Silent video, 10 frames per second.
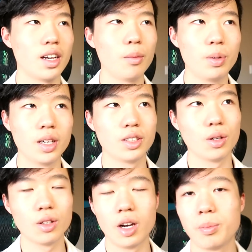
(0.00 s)
I'll put a
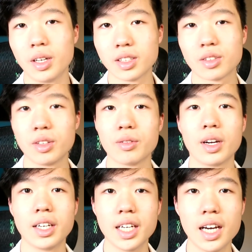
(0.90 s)
total up on screen
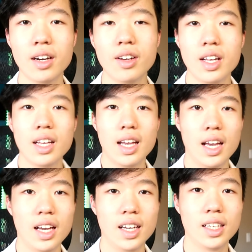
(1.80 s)
right now.
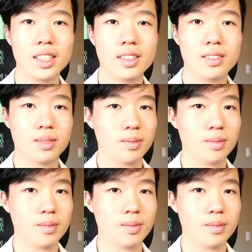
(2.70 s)
And